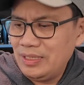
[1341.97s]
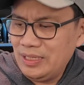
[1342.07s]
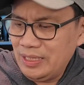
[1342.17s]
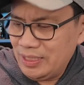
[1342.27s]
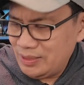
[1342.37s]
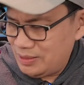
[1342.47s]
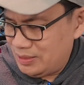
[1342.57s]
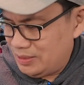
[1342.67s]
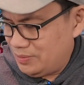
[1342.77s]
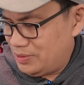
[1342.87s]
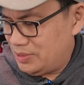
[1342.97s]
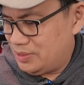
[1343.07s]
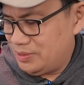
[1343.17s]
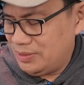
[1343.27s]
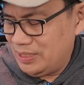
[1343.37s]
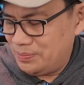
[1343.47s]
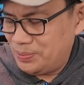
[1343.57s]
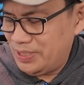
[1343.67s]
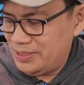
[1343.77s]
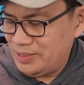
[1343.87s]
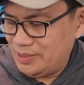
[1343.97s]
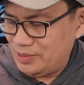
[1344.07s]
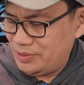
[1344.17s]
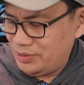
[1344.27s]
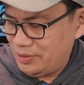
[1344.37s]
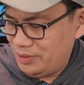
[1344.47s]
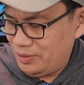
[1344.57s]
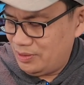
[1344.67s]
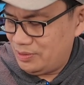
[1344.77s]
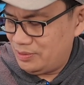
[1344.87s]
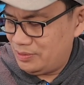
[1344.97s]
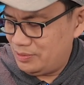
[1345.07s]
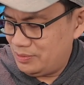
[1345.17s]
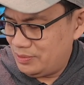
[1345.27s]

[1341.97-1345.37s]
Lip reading: And which is still kind of pricey because they're all,